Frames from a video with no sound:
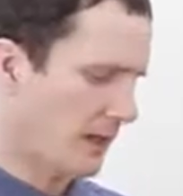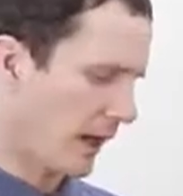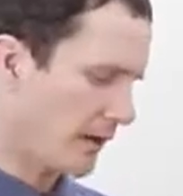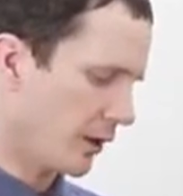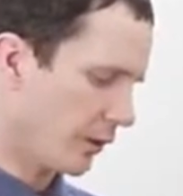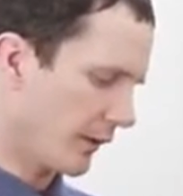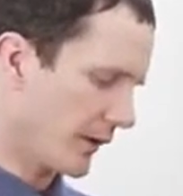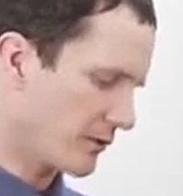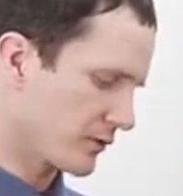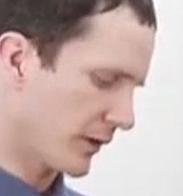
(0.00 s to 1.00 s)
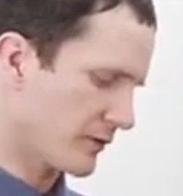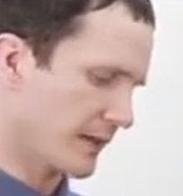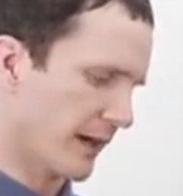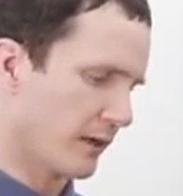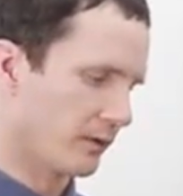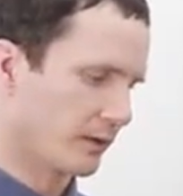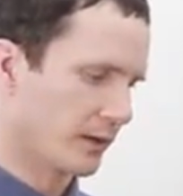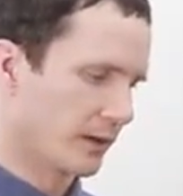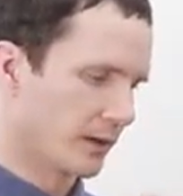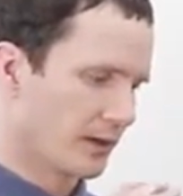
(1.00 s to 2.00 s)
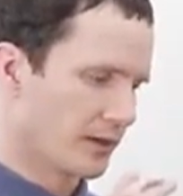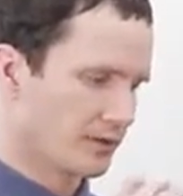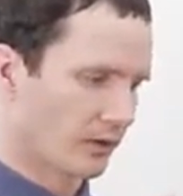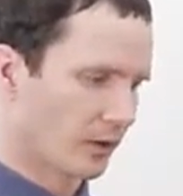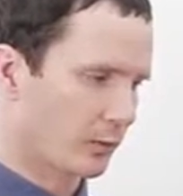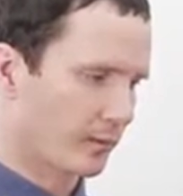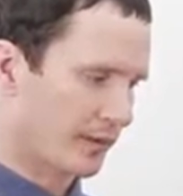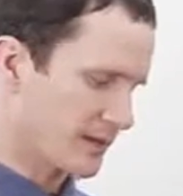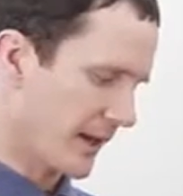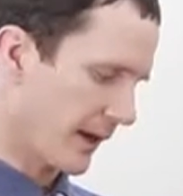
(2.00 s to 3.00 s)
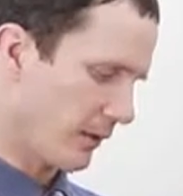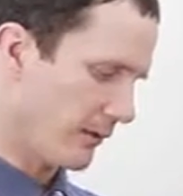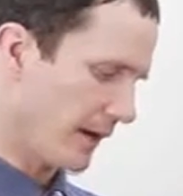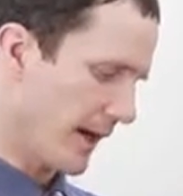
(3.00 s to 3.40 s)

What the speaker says: I know that they struggle with the